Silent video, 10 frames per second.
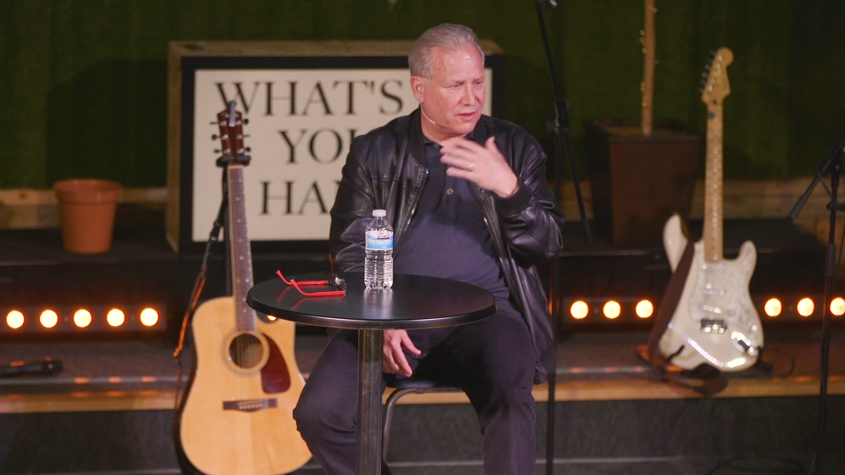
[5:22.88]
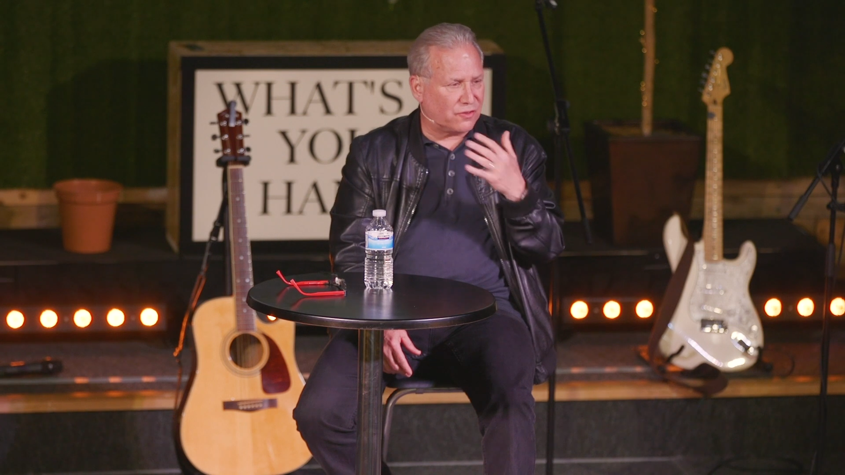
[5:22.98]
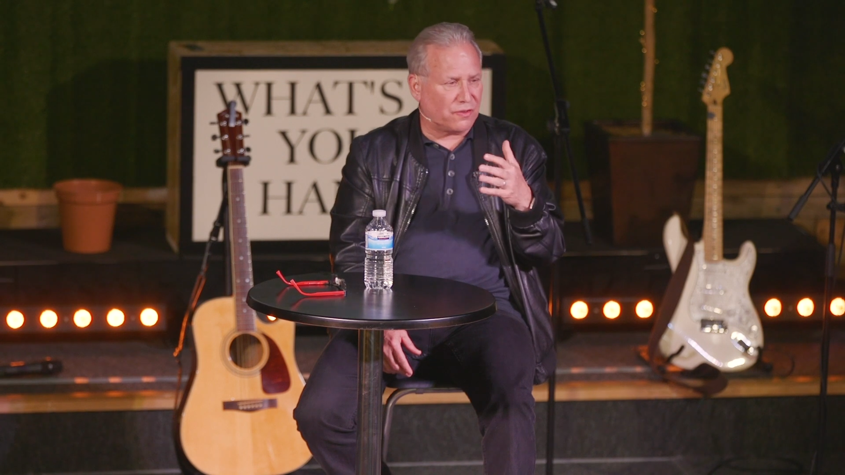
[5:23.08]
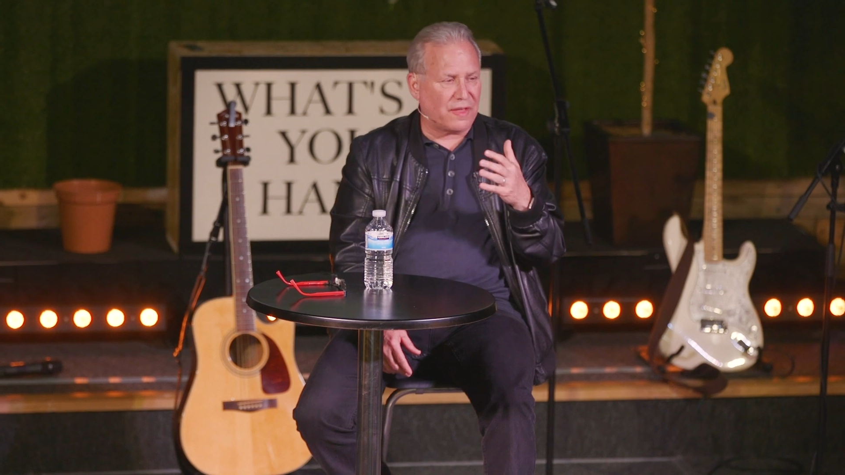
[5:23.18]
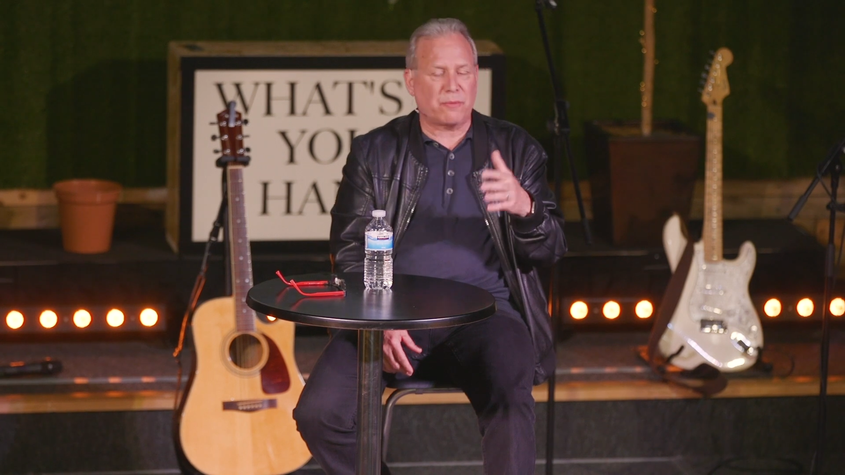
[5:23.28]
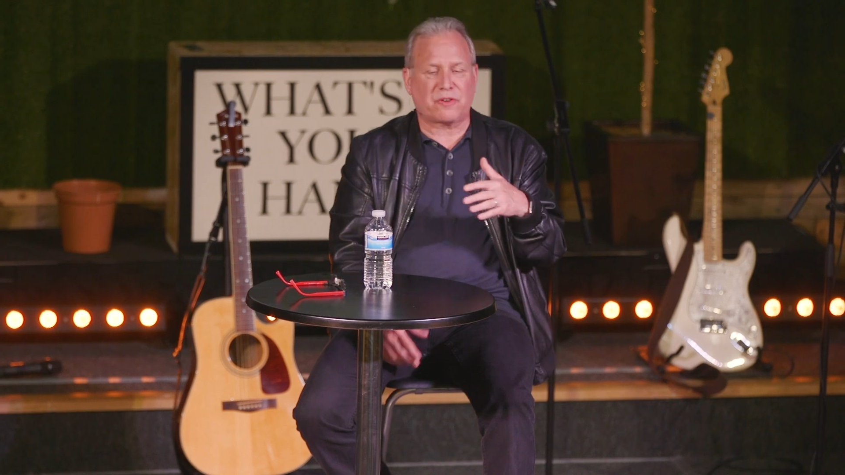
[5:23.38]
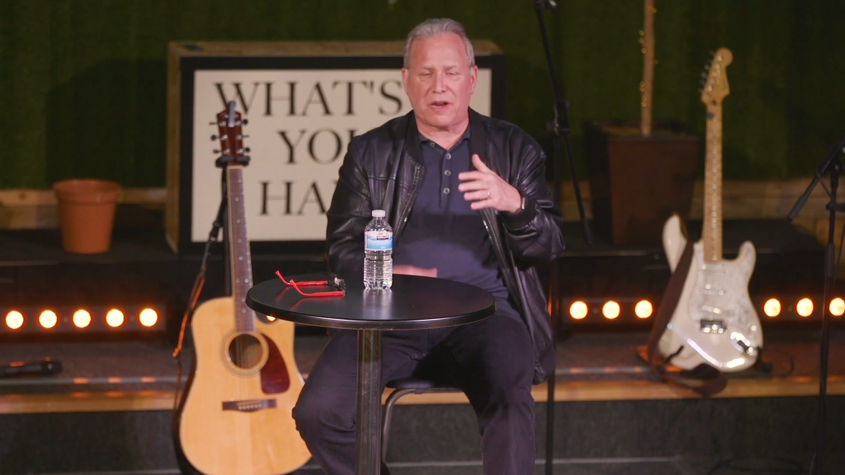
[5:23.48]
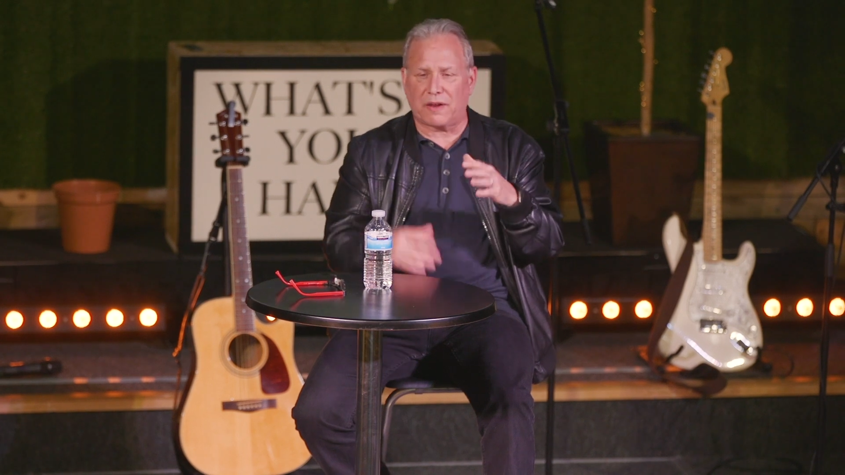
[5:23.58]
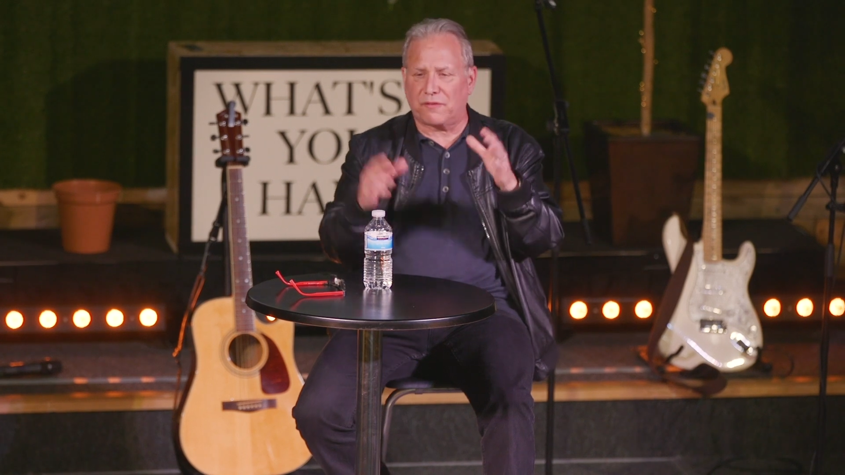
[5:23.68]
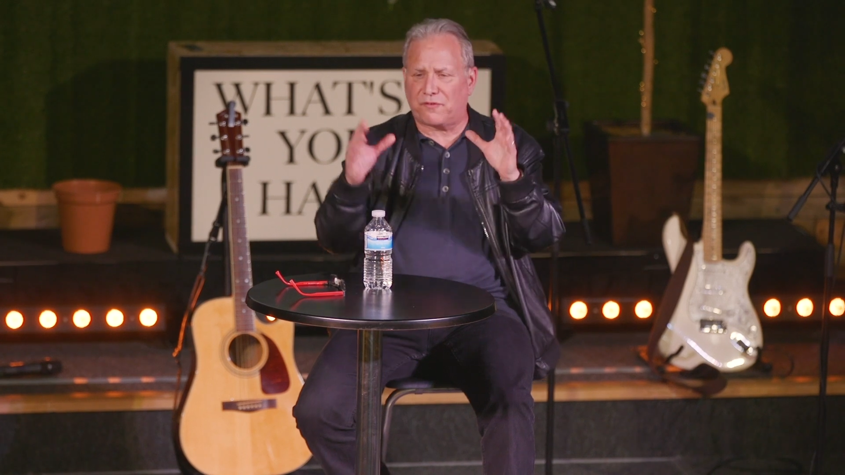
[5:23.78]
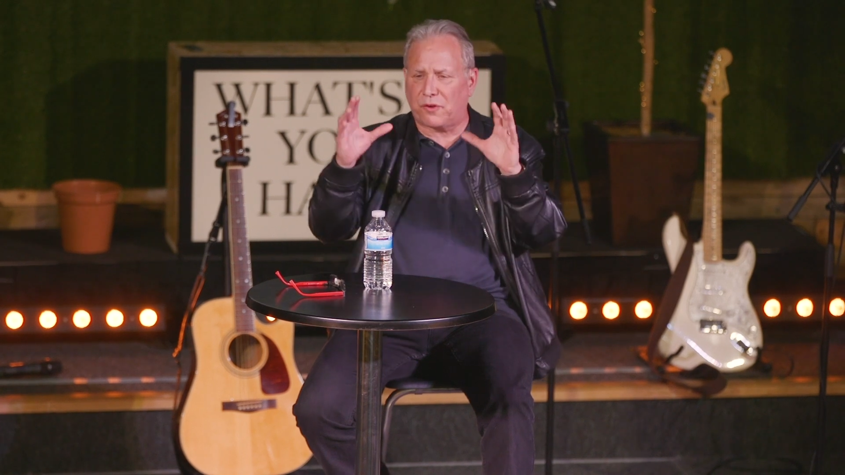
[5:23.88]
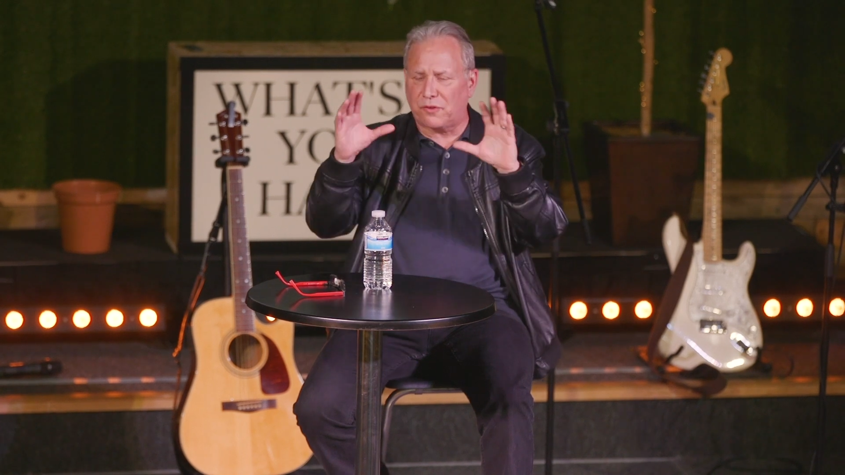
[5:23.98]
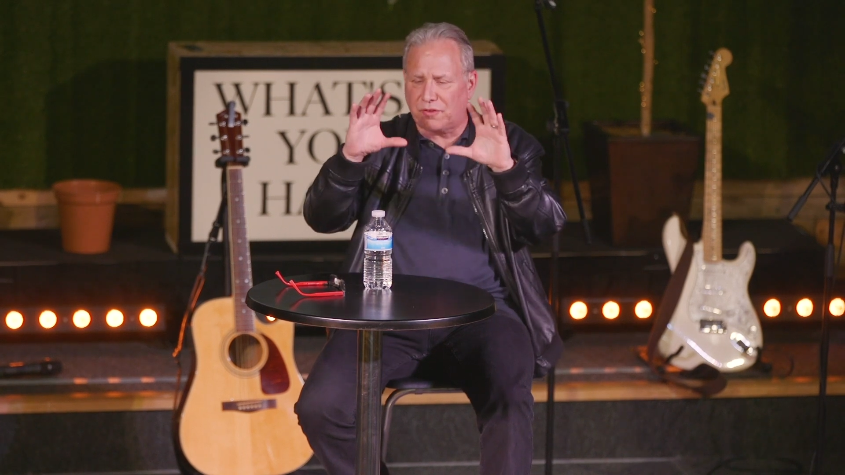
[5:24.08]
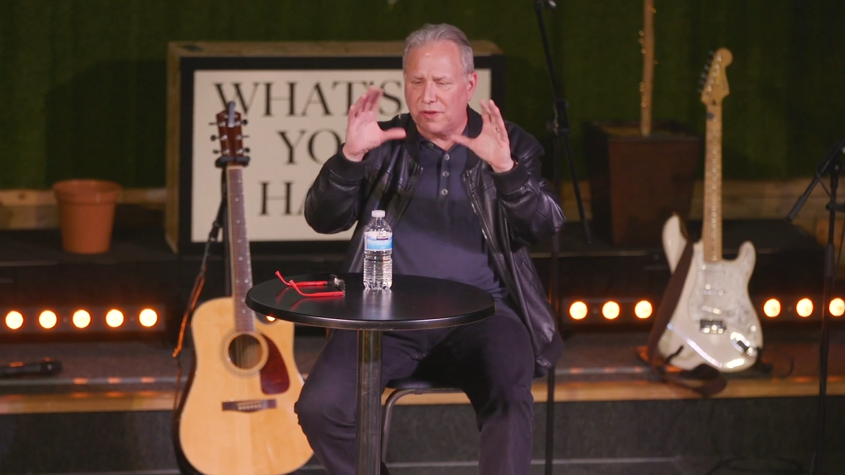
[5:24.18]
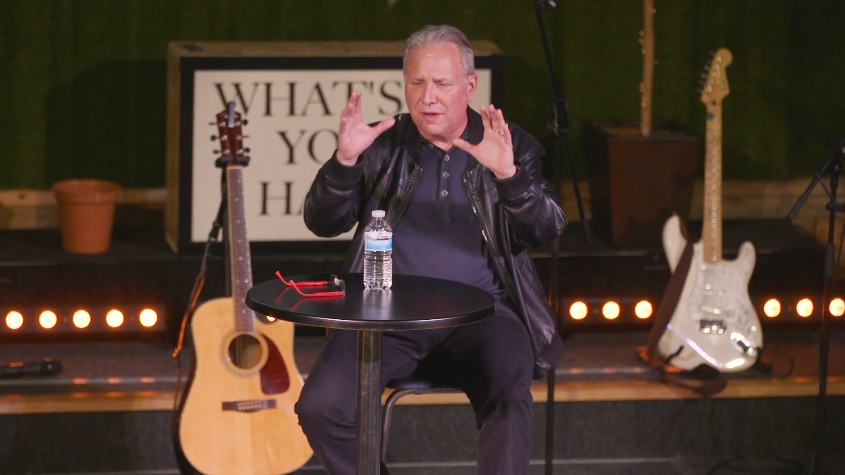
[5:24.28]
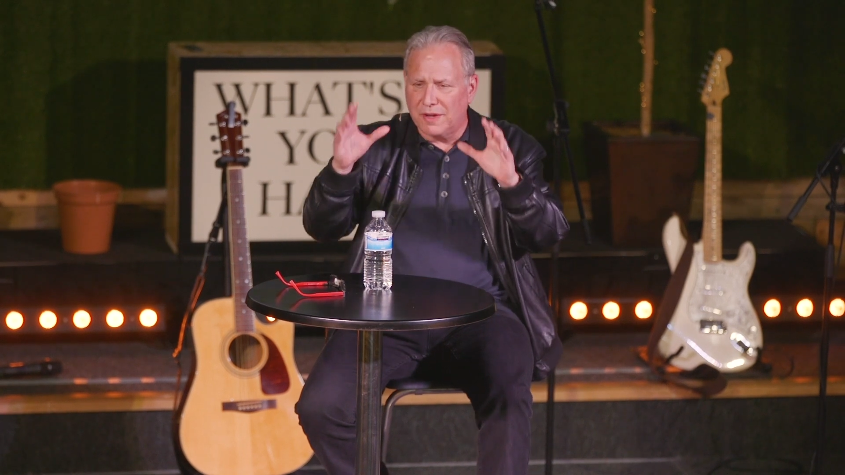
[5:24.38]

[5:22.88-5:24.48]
So that was kind of the first